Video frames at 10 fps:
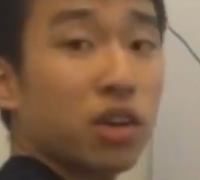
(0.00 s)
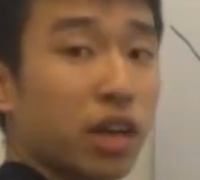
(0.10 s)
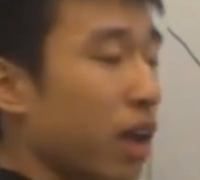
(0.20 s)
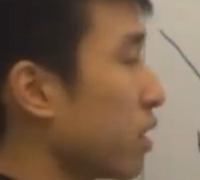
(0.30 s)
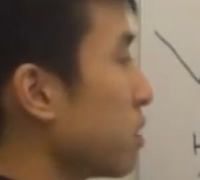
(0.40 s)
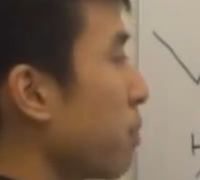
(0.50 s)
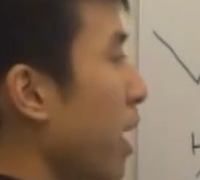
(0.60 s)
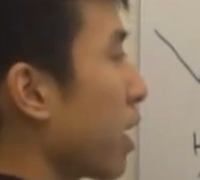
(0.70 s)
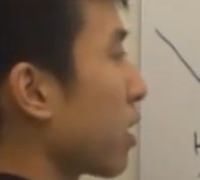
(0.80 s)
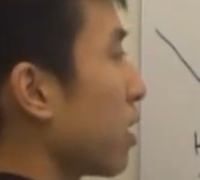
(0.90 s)
get your catalyst
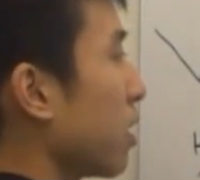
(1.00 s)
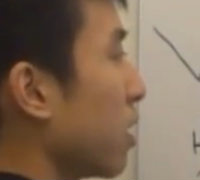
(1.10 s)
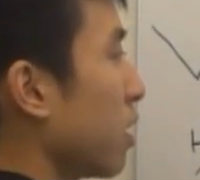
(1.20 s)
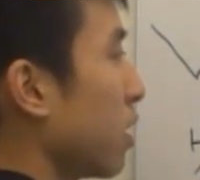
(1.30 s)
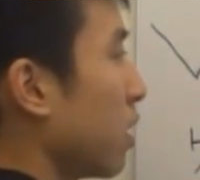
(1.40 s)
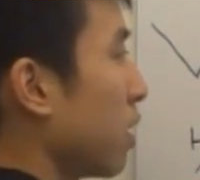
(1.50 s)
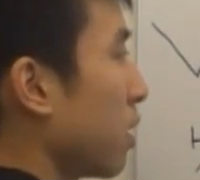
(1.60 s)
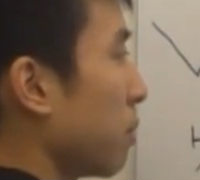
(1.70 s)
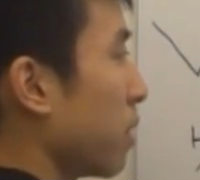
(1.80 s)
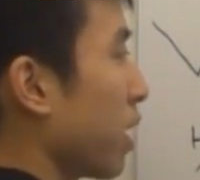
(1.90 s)
back,
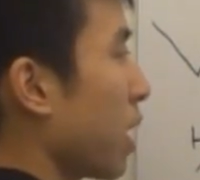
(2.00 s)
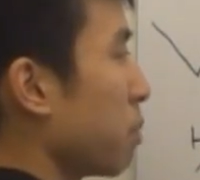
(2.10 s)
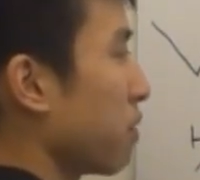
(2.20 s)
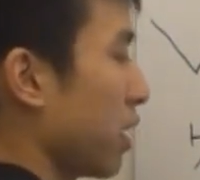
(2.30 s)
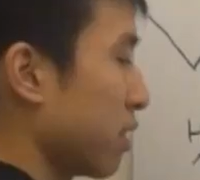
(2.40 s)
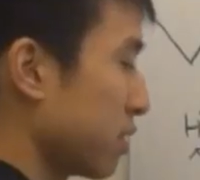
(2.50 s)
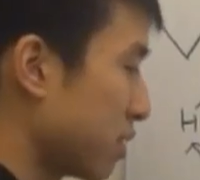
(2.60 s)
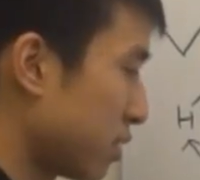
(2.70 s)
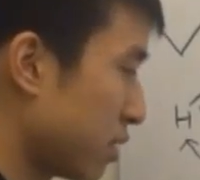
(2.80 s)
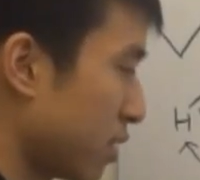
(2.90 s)
put a happy
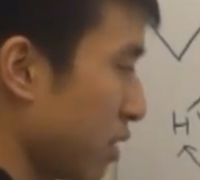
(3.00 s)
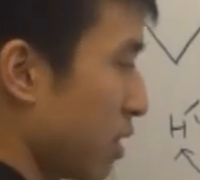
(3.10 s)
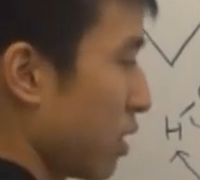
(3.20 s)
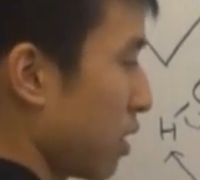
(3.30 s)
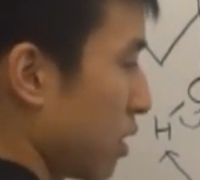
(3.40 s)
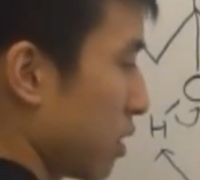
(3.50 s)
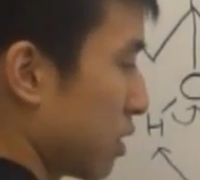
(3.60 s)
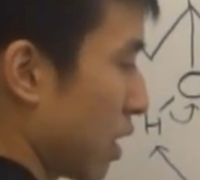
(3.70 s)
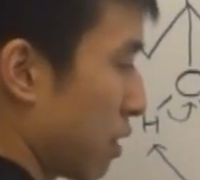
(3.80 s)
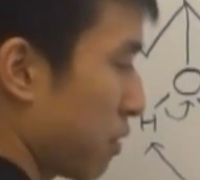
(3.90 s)
face.
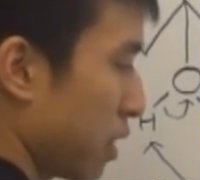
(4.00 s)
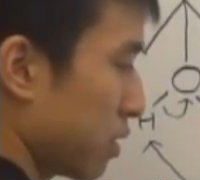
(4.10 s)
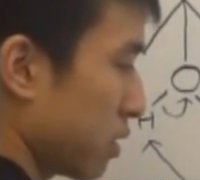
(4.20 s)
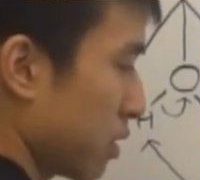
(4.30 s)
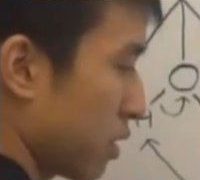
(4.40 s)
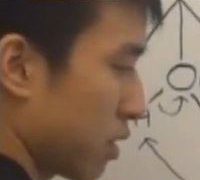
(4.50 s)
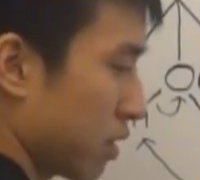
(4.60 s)
Sad face.